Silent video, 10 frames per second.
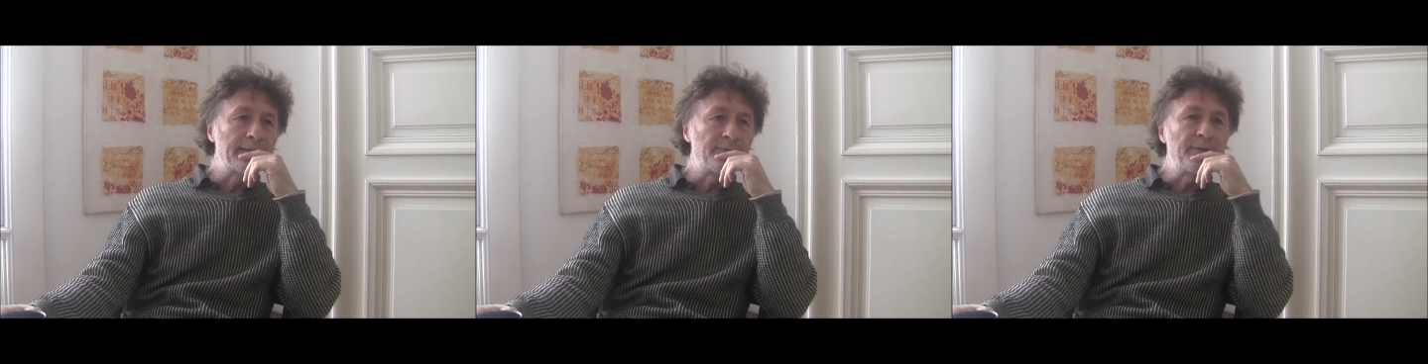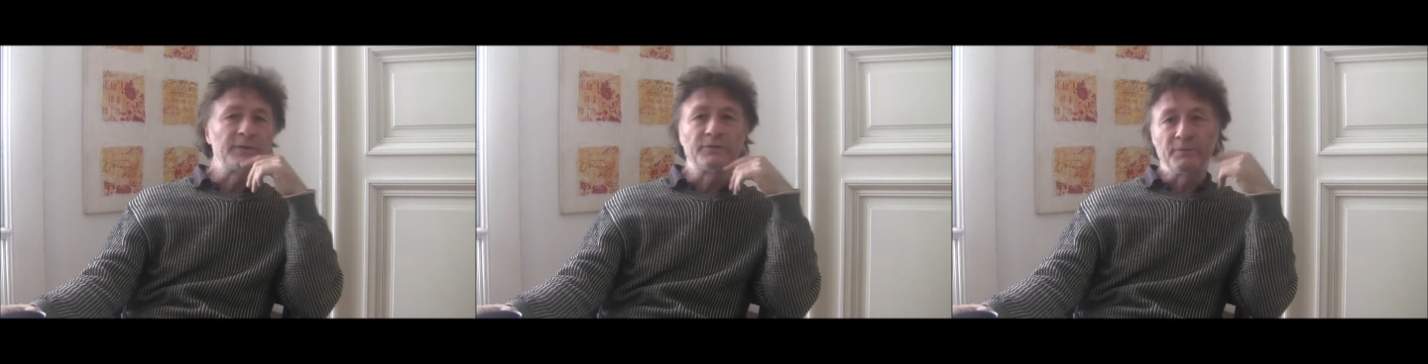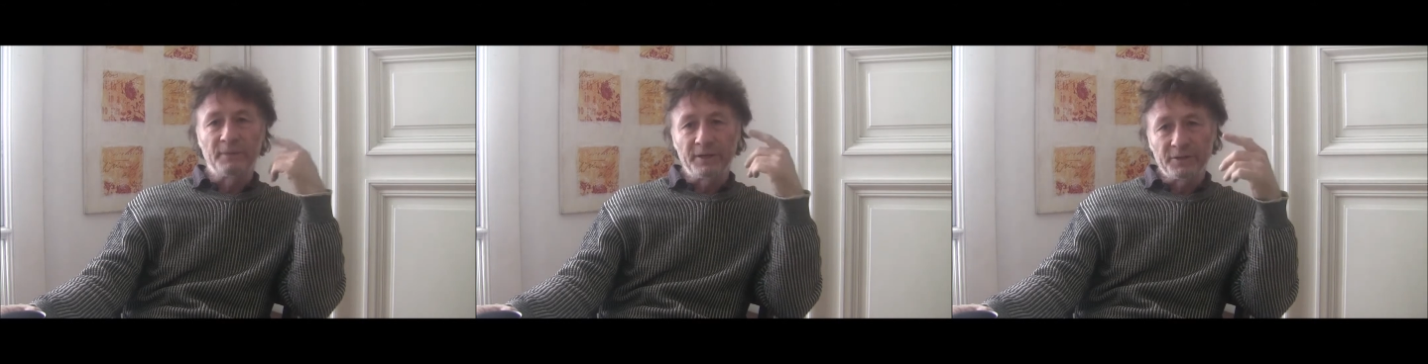
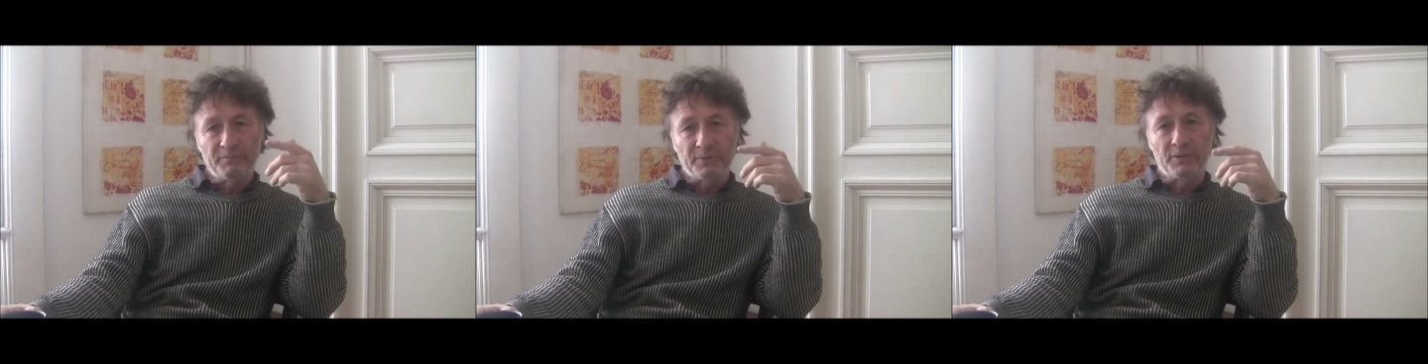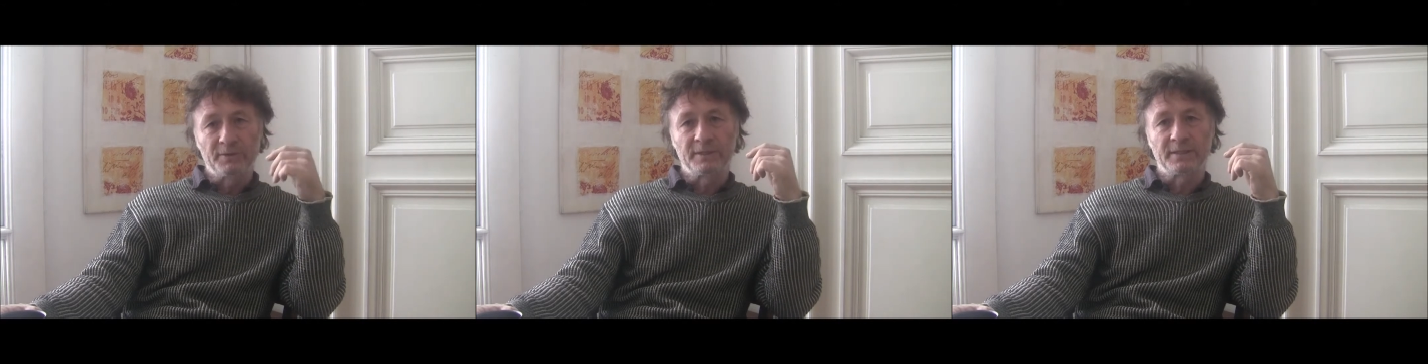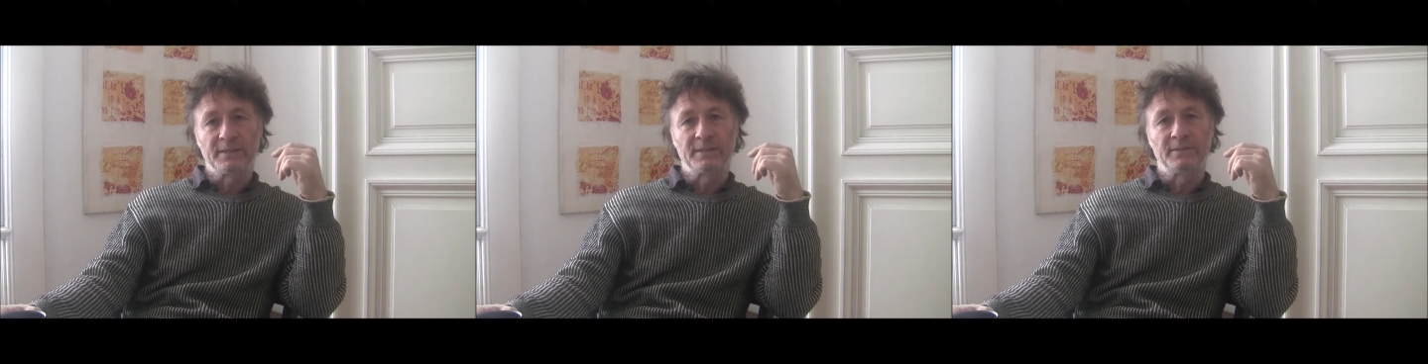transformation
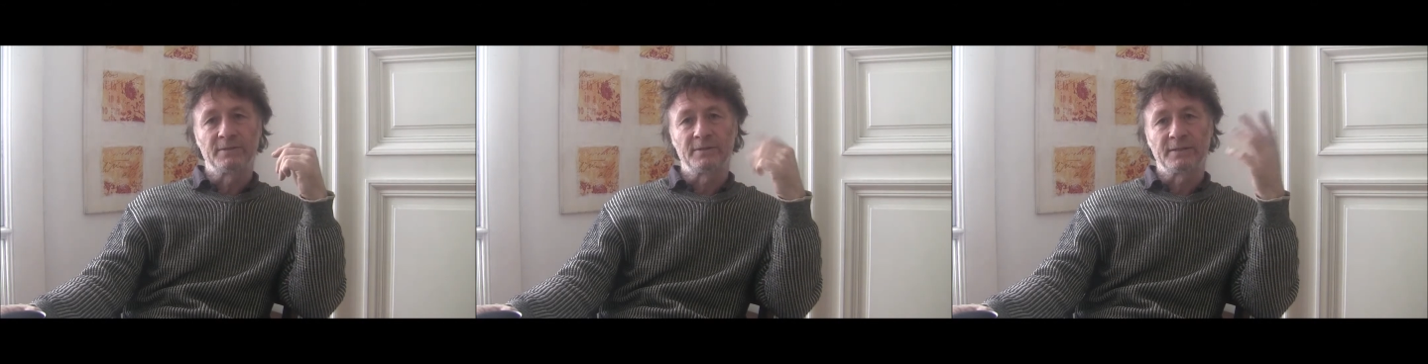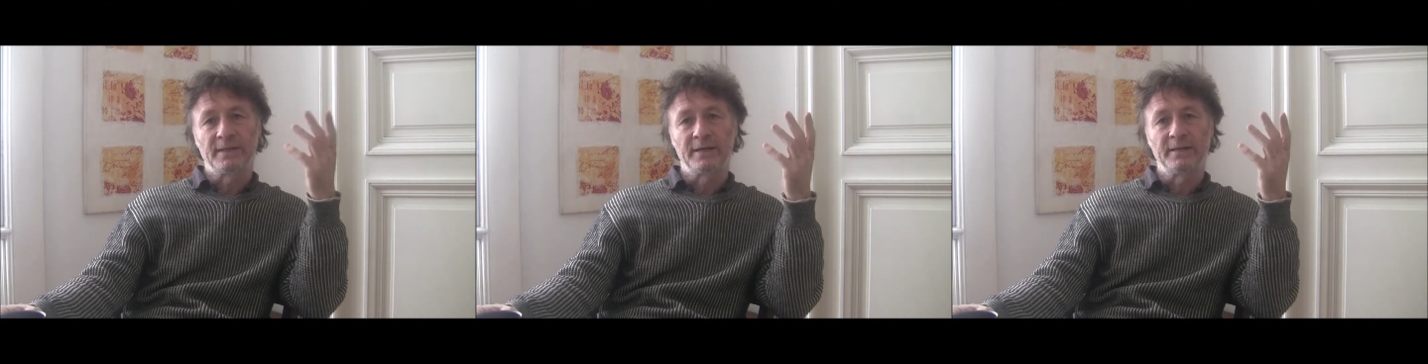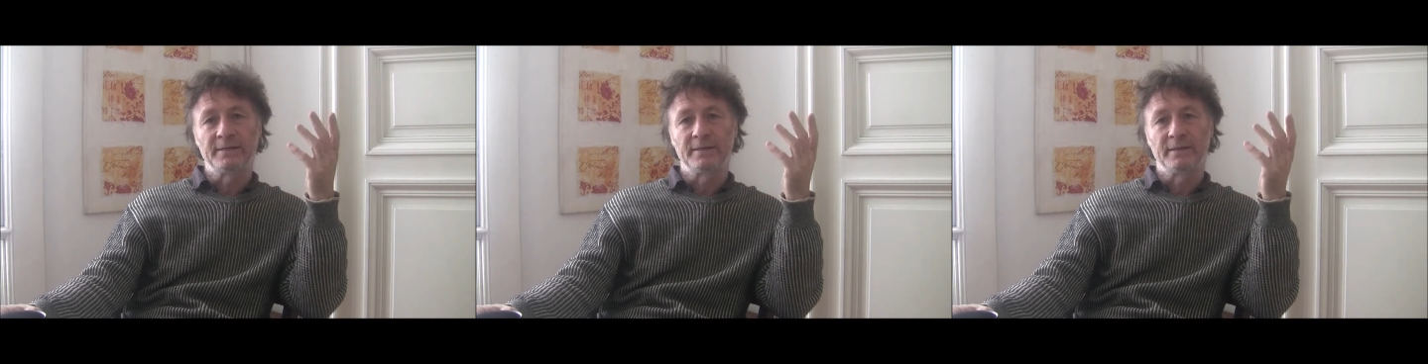processes in
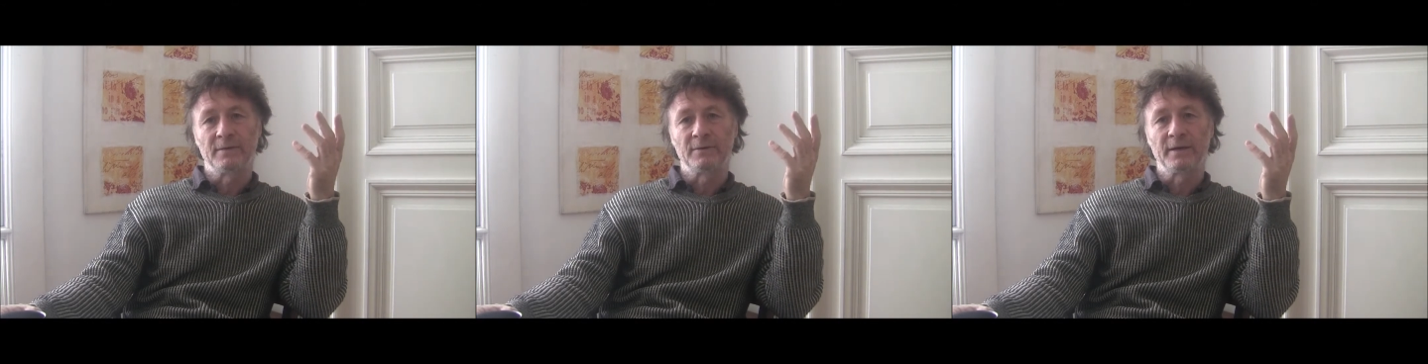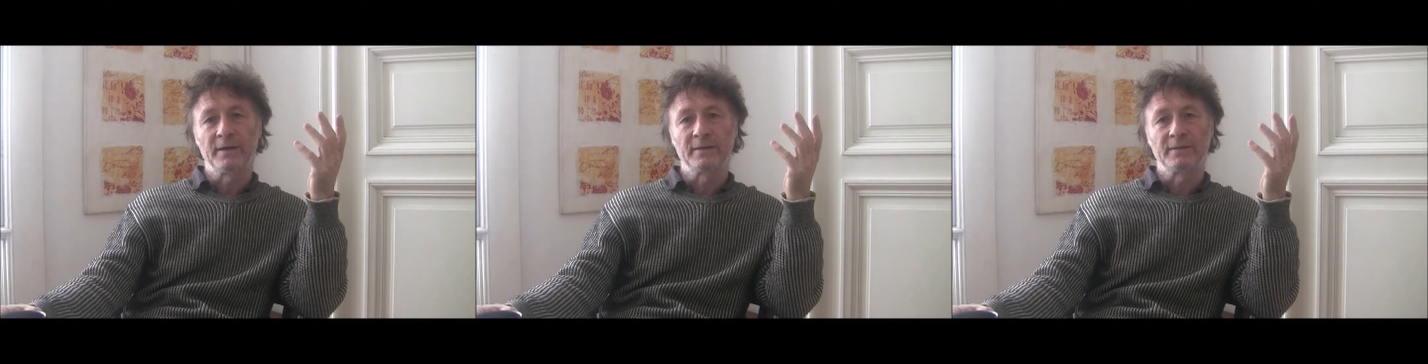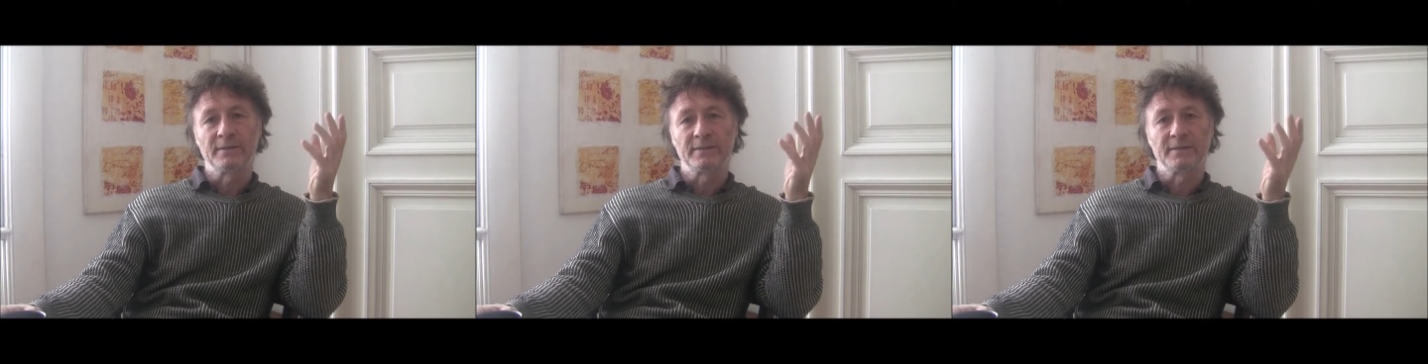society, looking at the
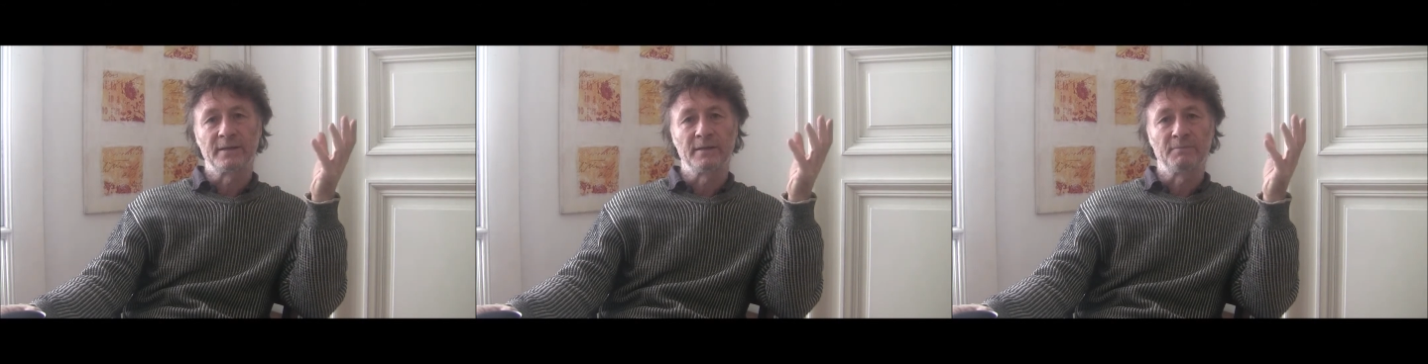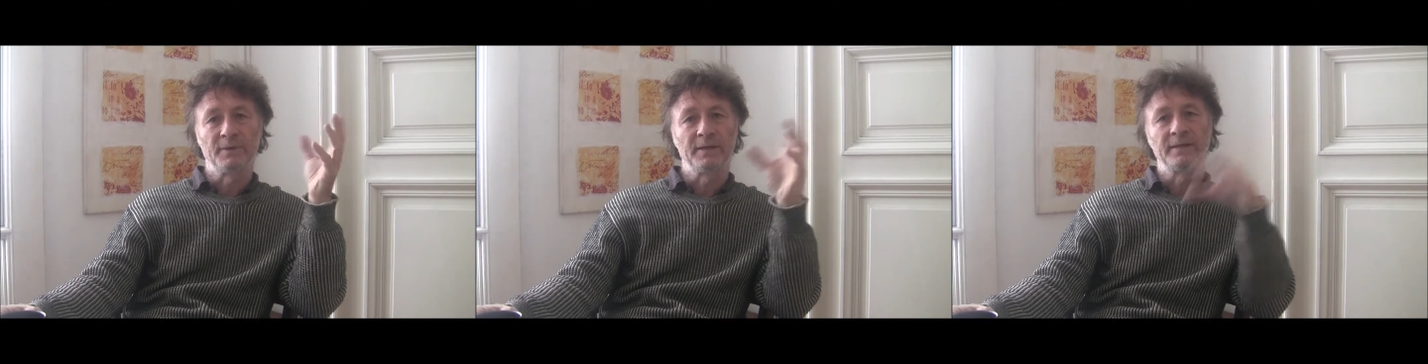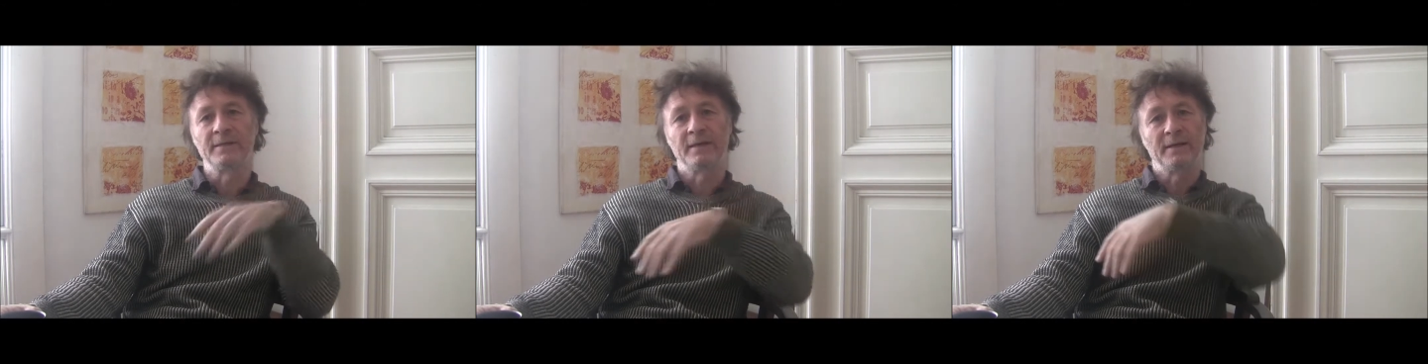
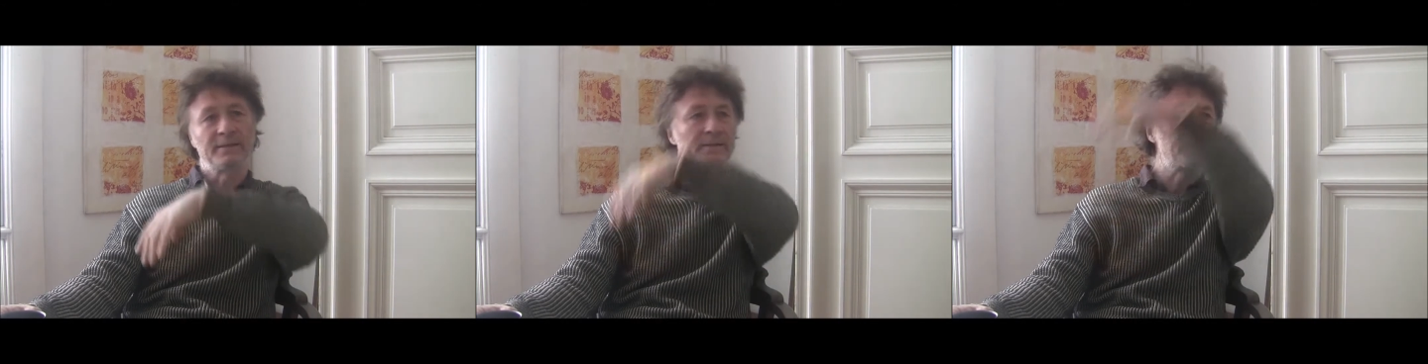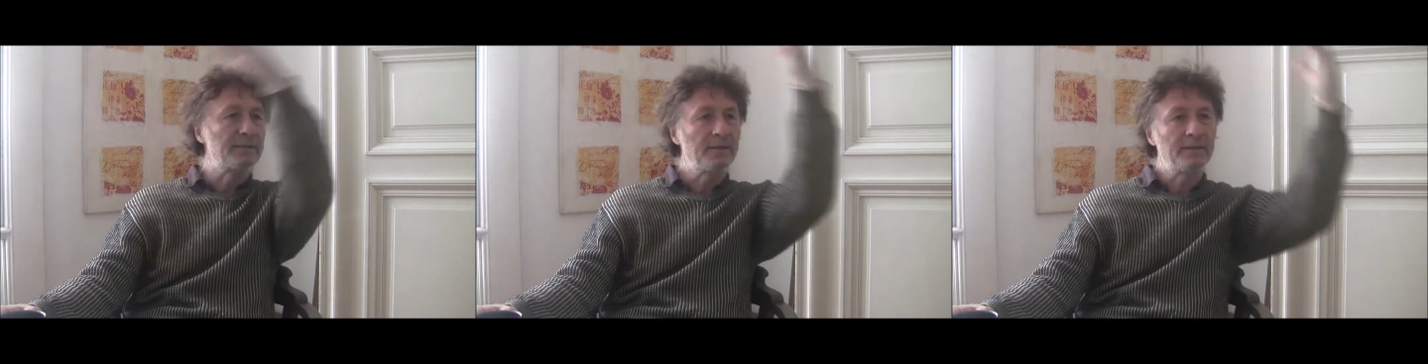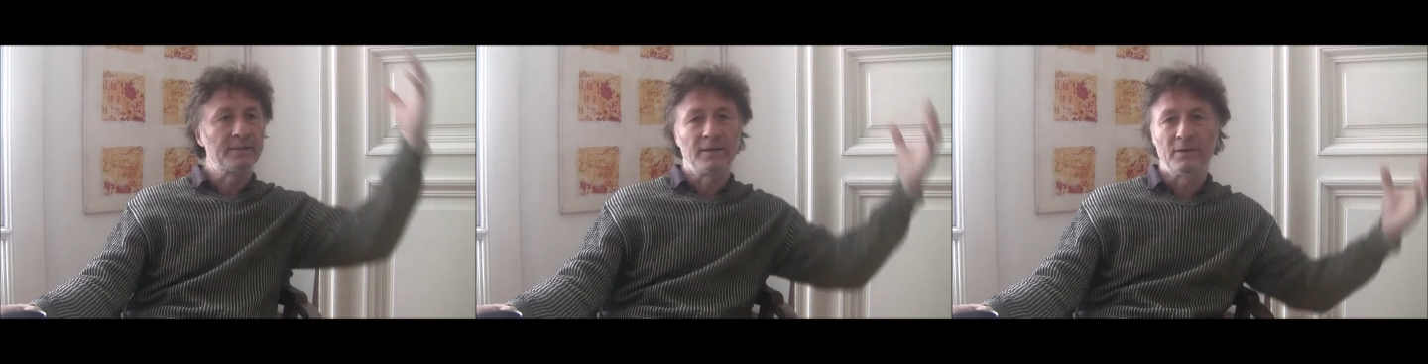sustainability
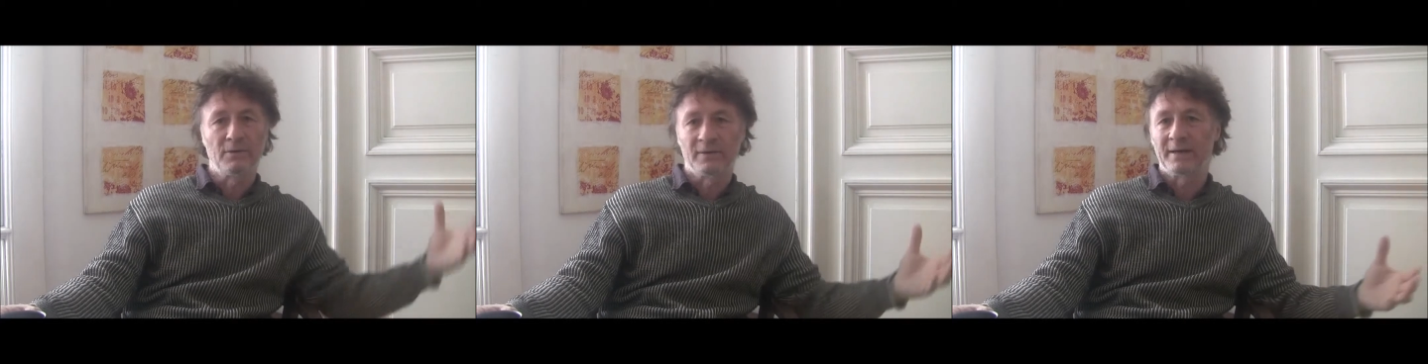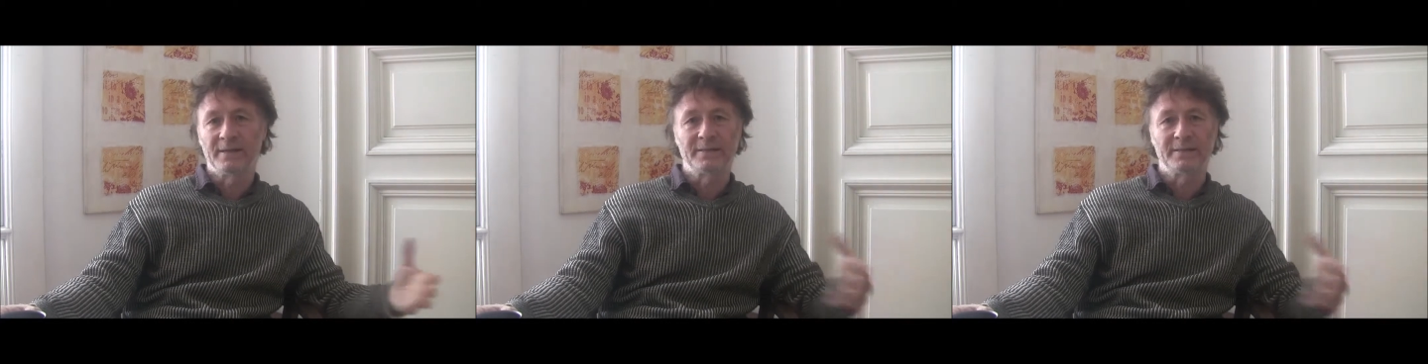as the whole,